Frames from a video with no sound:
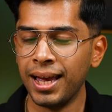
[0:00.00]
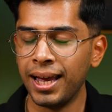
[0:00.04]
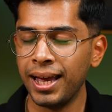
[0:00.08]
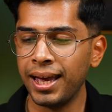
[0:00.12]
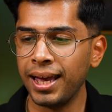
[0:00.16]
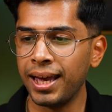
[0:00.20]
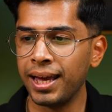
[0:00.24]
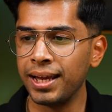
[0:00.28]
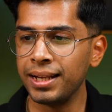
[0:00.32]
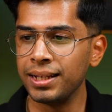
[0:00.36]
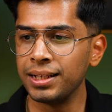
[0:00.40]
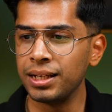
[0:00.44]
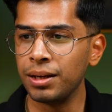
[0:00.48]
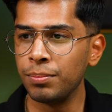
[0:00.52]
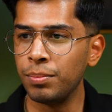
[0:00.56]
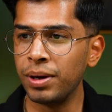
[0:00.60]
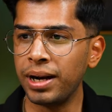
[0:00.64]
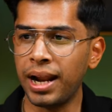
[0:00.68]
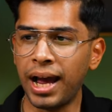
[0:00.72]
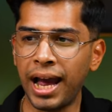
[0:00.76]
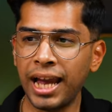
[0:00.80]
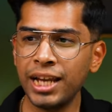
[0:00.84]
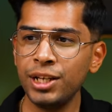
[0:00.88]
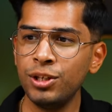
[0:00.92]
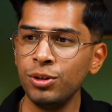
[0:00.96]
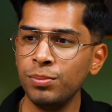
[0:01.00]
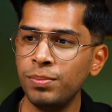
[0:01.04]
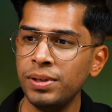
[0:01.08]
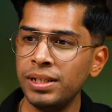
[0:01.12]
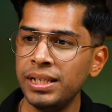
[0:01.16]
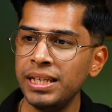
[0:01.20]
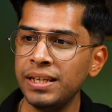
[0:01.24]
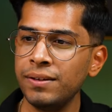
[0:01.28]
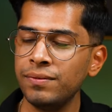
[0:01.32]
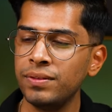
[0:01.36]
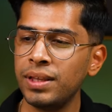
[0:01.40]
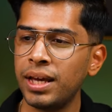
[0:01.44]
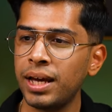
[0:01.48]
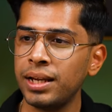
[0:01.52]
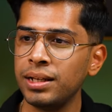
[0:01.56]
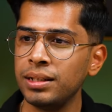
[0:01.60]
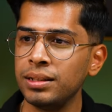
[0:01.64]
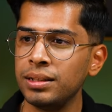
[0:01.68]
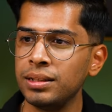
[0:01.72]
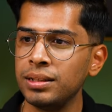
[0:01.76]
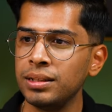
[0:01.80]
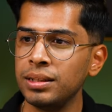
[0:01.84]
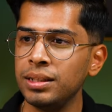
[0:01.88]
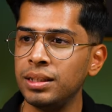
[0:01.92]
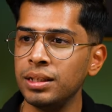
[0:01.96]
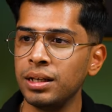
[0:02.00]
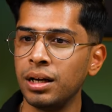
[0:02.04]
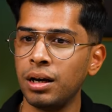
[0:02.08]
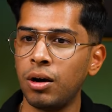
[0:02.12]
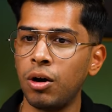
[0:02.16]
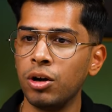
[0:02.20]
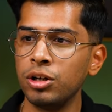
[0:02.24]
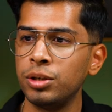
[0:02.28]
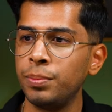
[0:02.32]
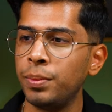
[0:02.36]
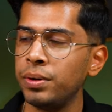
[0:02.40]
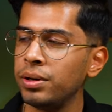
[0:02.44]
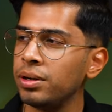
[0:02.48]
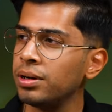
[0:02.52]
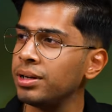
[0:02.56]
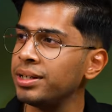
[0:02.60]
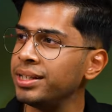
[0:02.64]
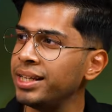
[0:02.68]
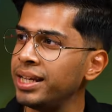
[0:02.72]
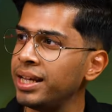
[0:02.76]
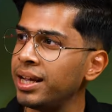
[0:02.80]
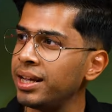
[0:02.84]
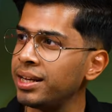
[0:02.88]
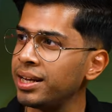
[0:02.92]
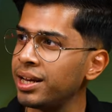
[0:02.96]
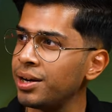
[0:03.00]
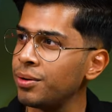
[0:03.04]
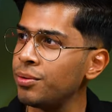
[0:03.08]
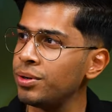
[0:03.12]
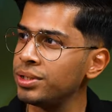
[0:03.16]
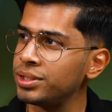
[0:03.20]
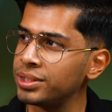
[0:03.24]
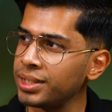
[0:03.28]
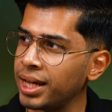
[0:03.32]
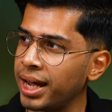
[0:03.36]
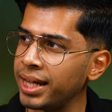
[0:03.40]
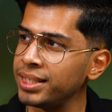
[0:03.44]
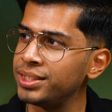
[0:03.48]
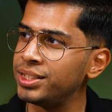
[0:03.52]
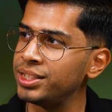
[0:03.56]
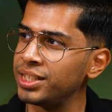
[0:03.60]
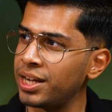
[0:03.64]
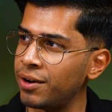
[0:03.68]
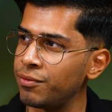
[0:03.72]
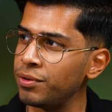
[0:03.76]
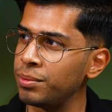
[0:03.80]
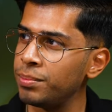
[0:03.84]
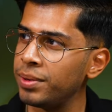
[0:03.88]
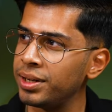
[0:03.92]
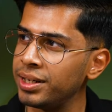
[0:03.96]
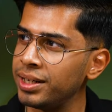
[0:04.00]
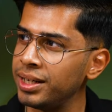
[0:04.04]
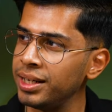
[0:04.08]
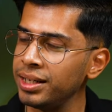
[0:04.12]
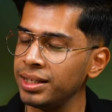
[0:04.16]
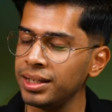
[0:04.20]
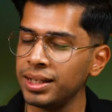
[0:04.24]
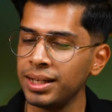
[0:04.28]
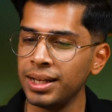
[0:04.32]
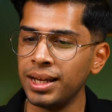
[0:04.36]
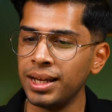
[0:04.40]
And, uh, but I do believe that the entrepreneurial DNA resides in everybody.